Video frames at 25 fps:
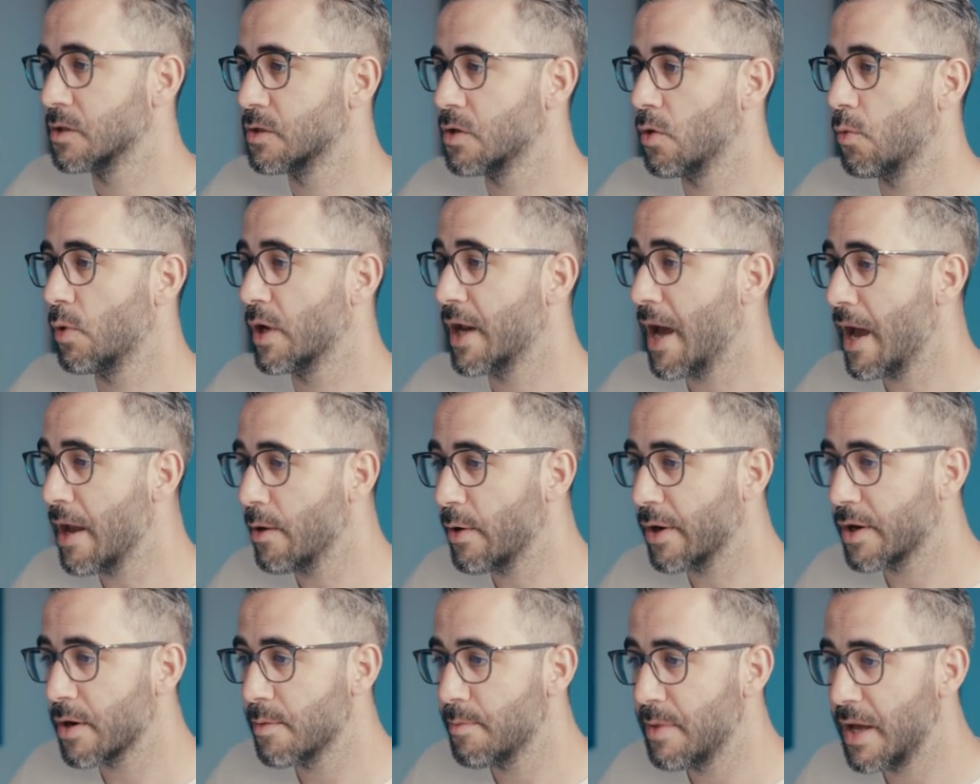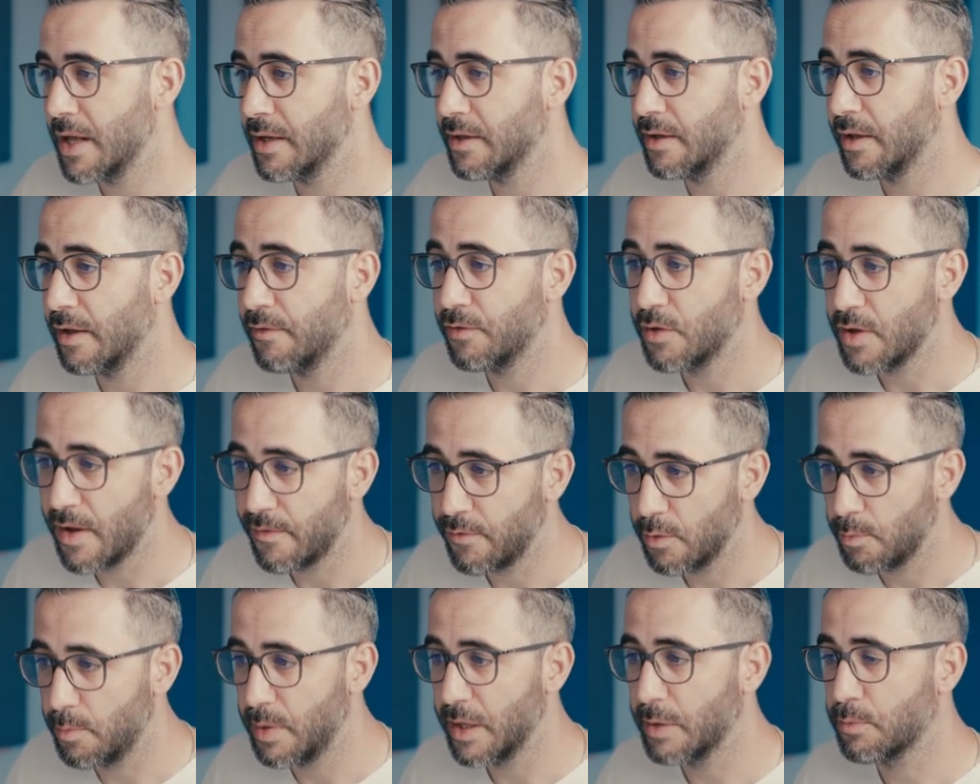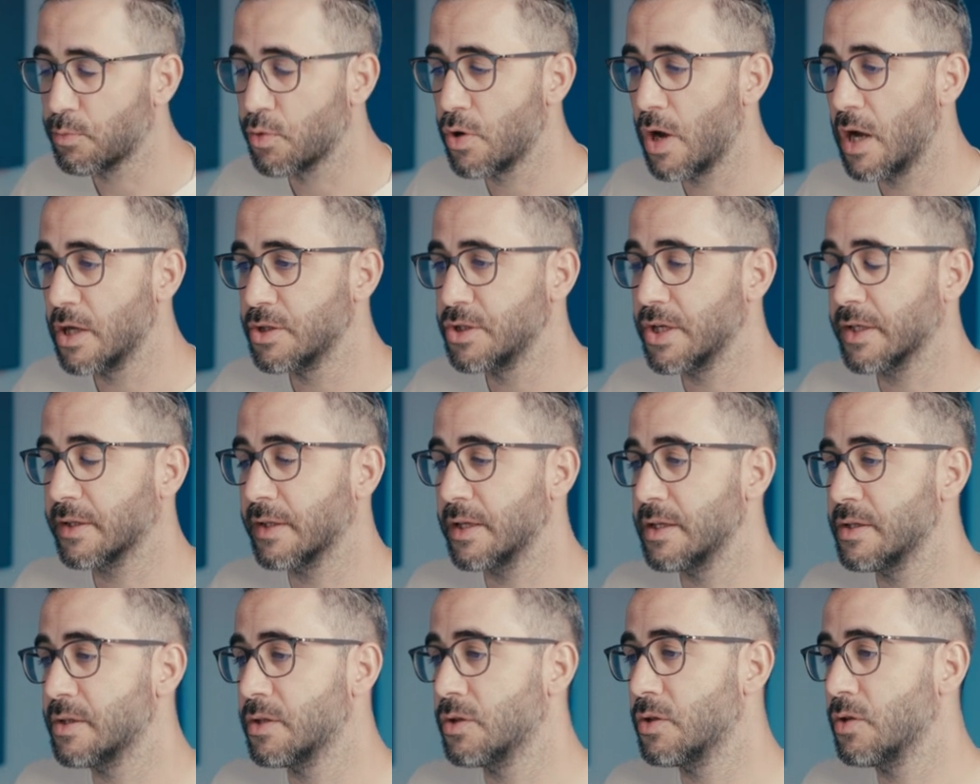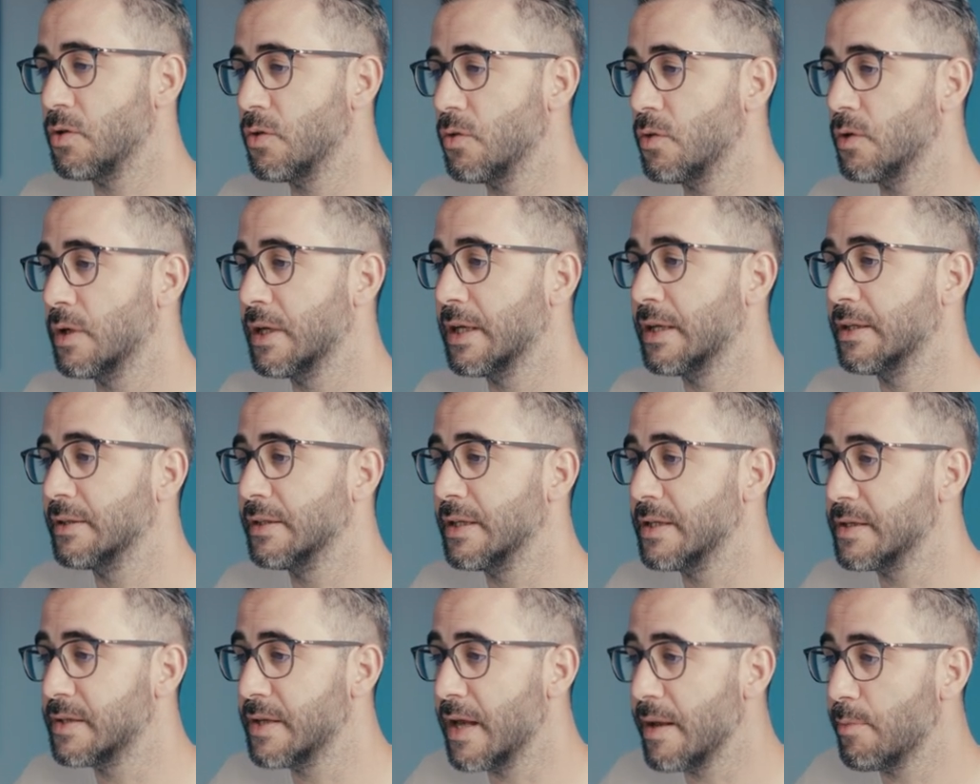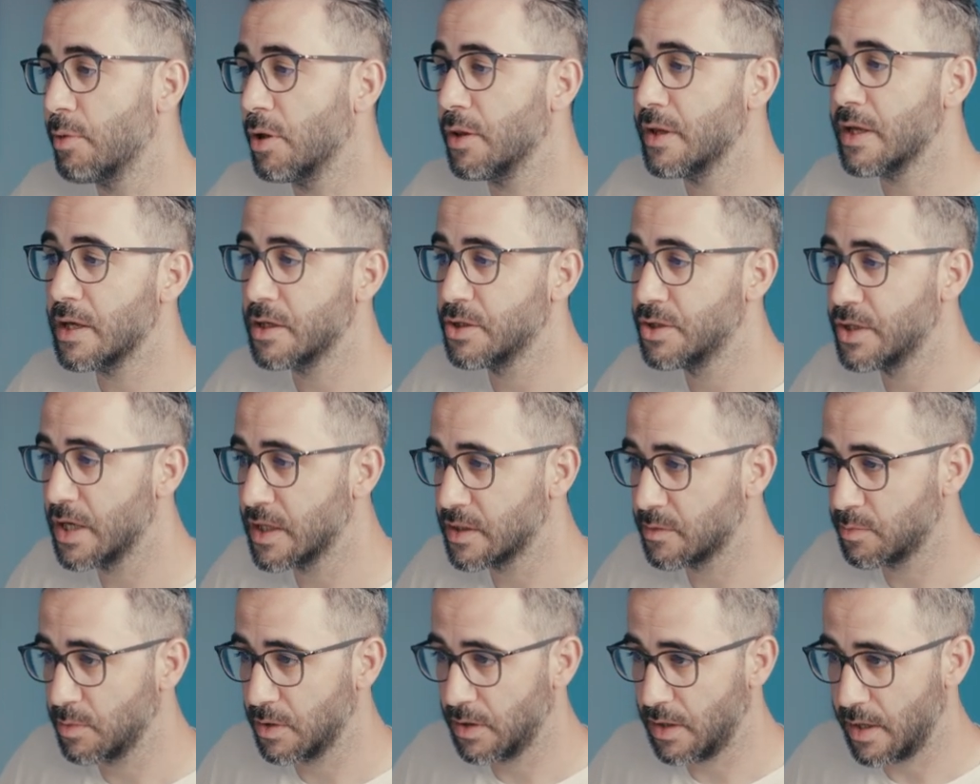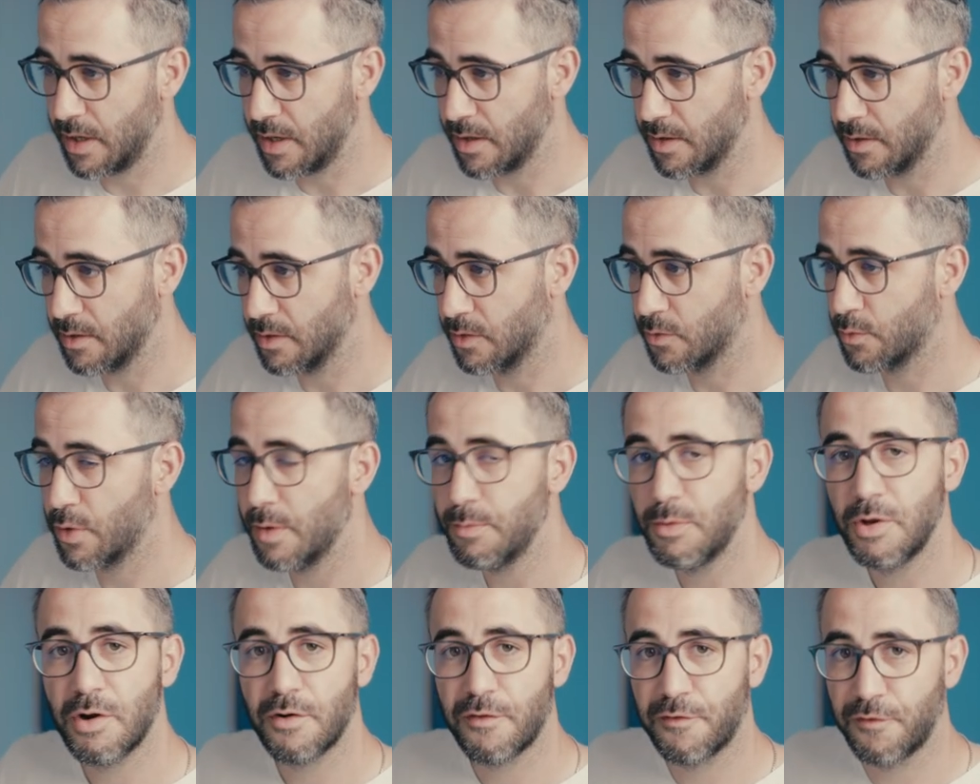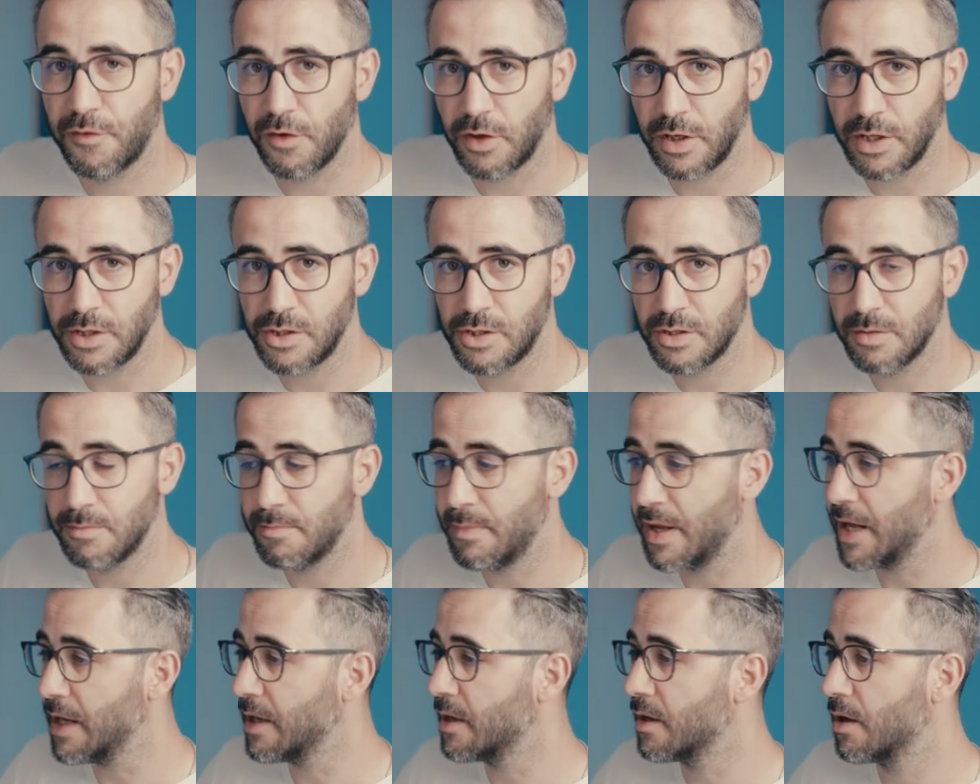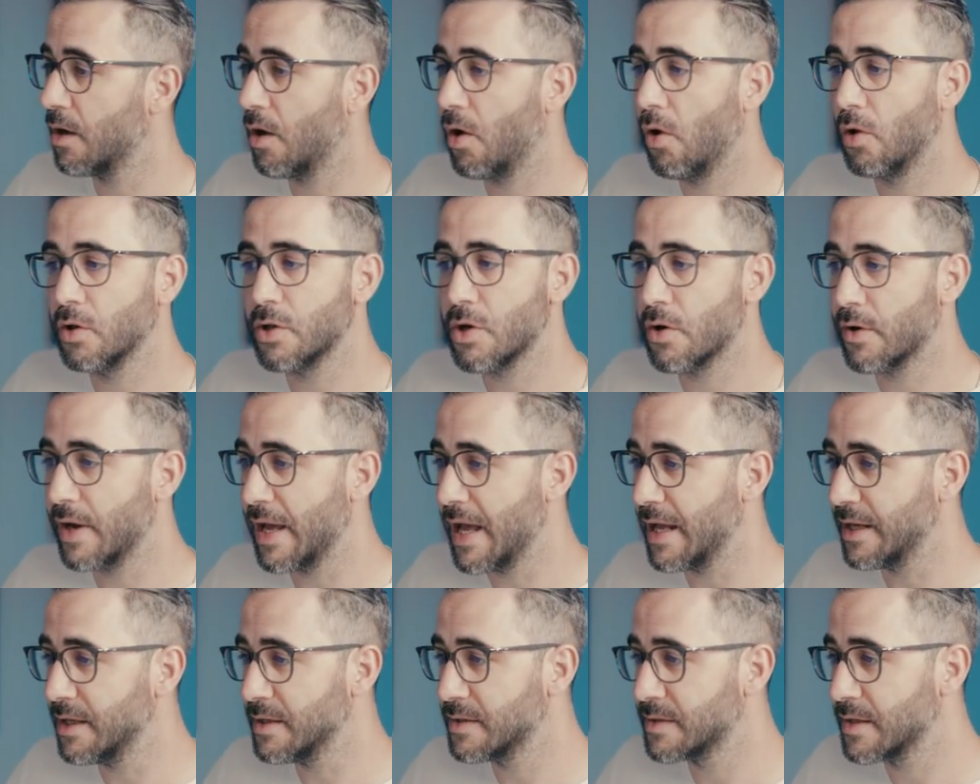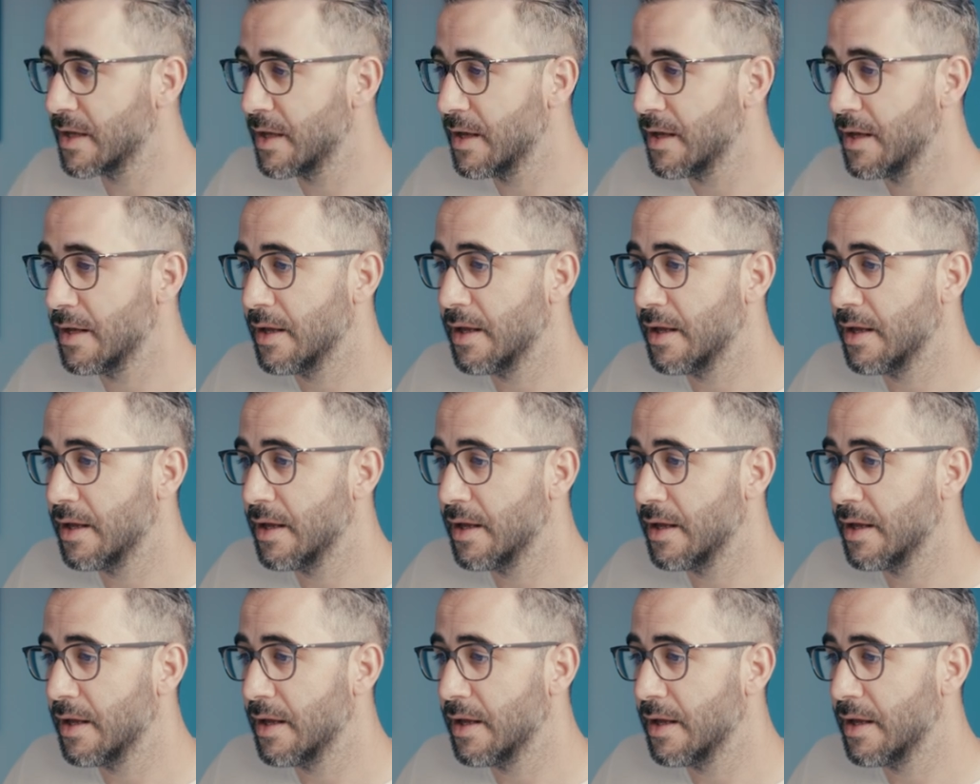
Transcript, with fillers: So what I recommend if you have a big project is to disable the adjustment layer, trim your footage, make all your edits,